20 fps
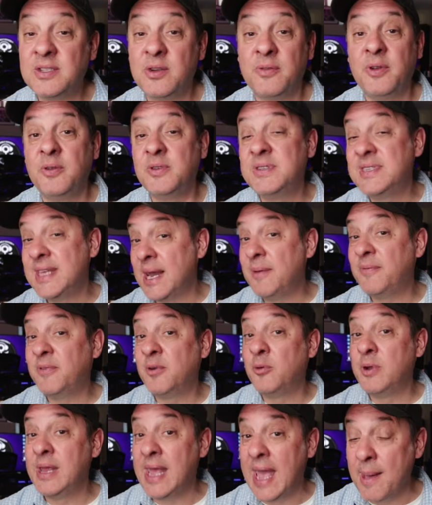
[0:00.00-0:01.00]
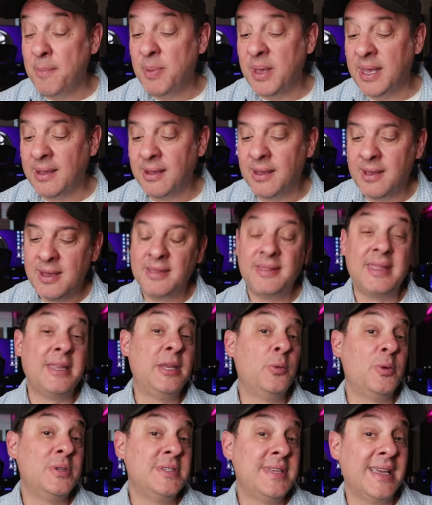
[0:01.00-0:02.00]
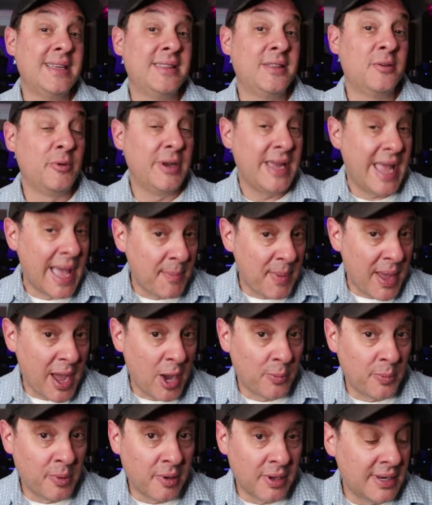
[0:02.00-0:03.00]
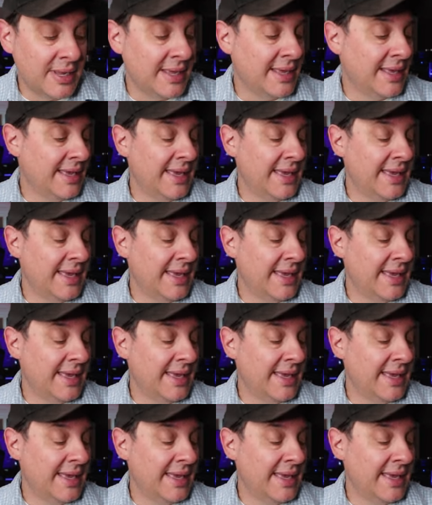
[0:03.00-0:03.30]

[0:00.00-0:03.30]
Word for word: So if you're set up for reamping, then you would take the reamp output